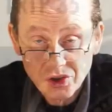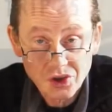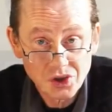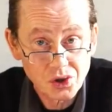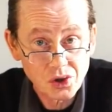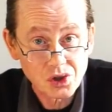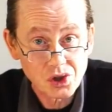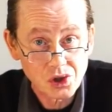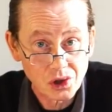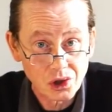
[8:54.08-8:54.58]

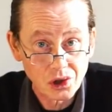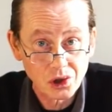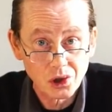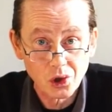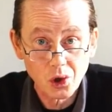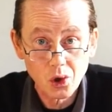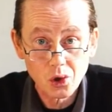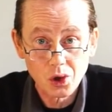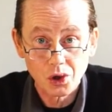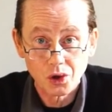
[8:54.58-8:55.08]
Just
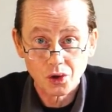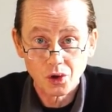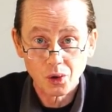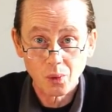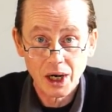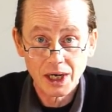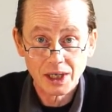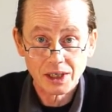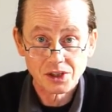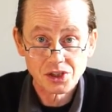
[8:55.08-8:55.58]
look at the
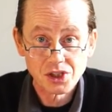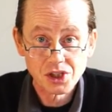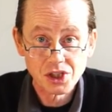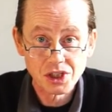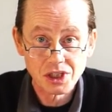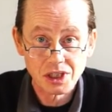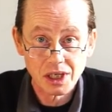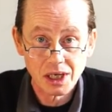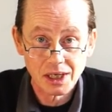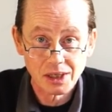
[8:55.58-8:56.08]
way it's
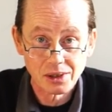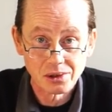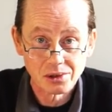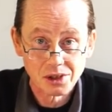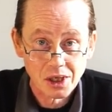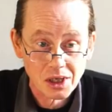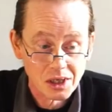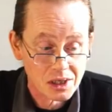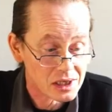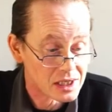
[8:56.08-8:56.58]
styled.
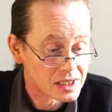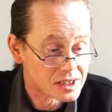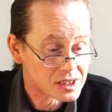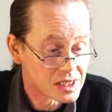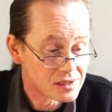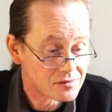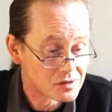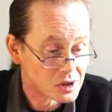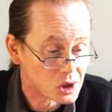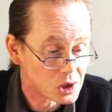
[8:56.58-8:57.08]
Let's
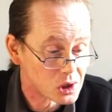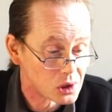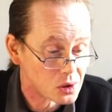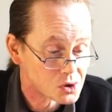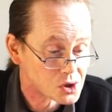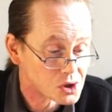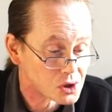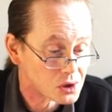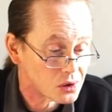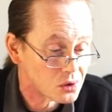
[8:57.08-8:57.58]
have a
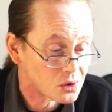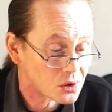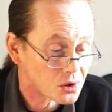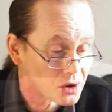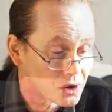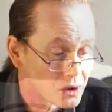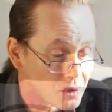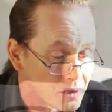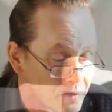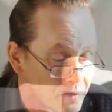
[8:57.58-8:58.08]
closer look.